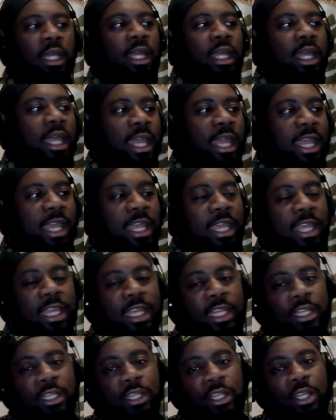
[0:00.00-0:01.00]

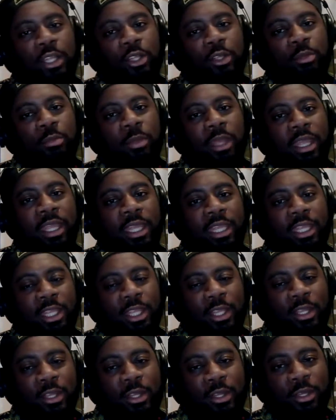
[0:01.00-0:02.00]
And you may
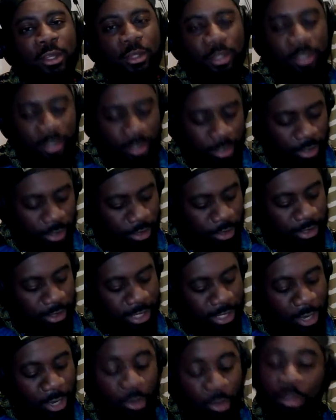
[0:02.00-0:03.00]
hear the
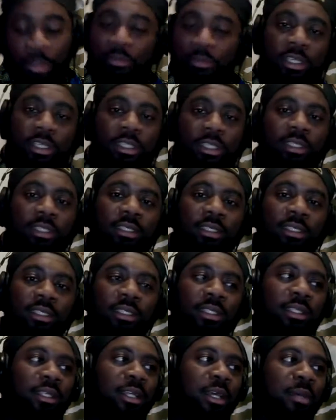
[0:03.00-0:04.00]
sound of a
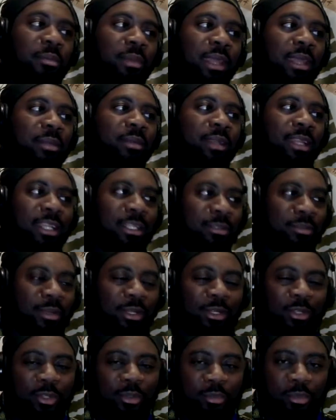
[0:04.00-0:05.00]
baby. That's my
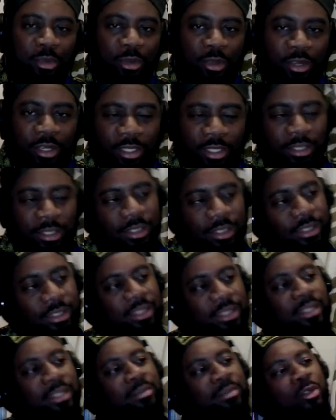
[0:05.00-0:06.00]
newborn
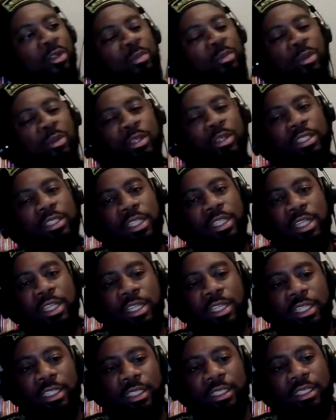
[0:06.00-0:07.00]

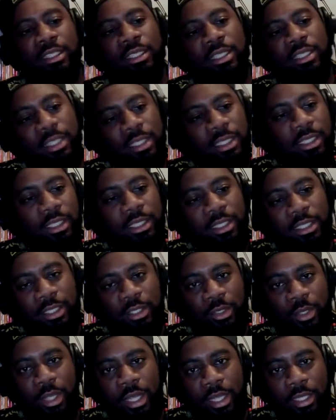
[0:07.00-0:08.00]
son. So
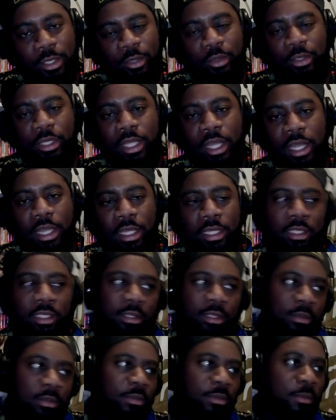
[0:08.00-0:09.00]
hallelujah.
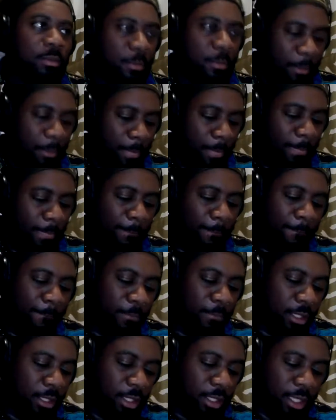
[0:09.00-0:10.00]

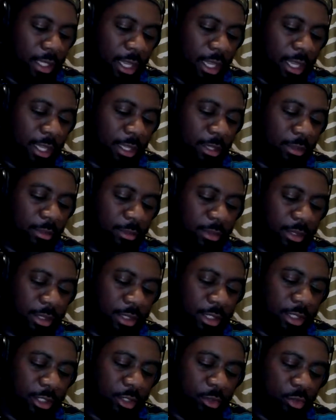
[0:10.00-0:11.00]
He came to
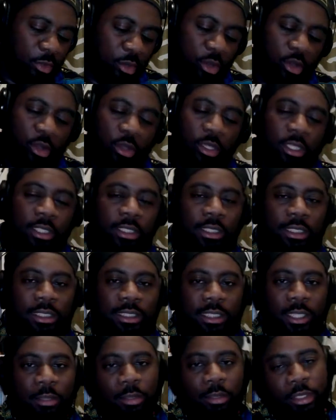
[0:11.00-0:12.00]
this world in
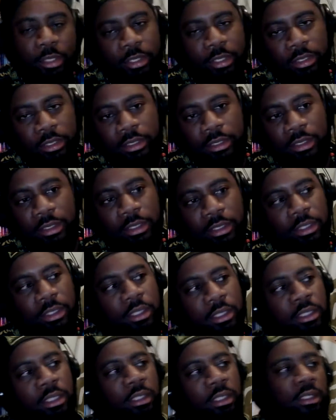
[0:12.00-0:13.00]
December.
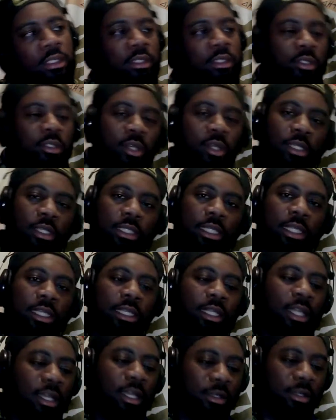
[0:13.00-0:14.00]
So I thank
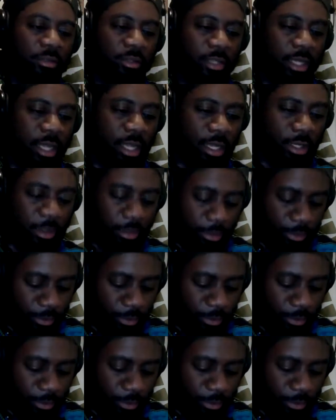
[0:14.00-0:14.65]
y'all for that.